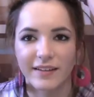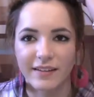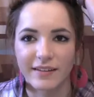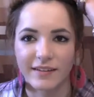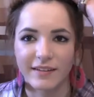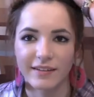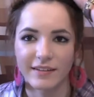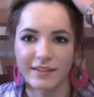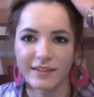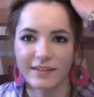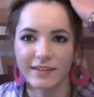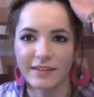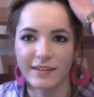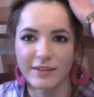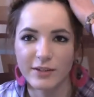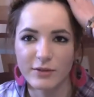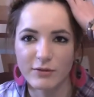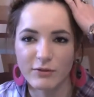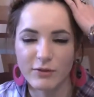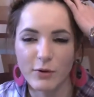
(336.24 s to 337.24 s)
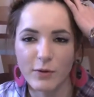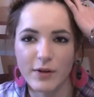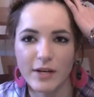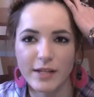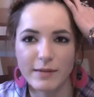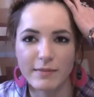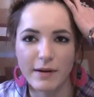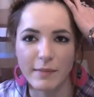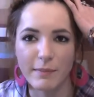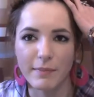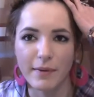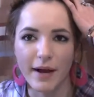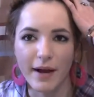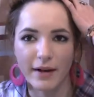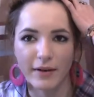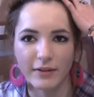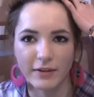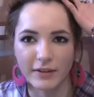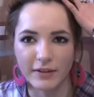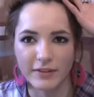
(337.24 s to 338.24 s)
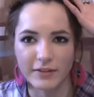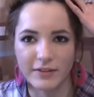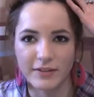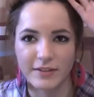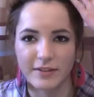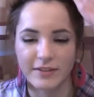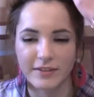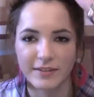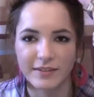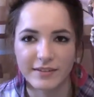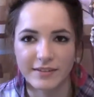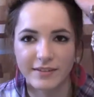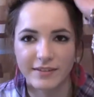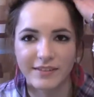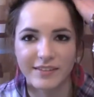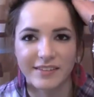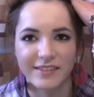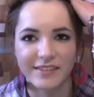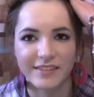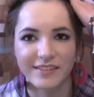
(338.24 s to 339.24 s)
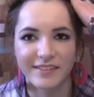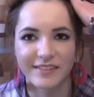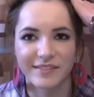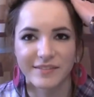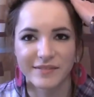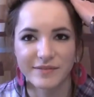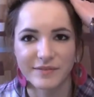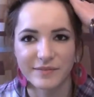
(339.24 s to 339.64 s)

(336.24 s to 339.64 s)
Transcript: what do you mean? You're ruining my background. Sorry.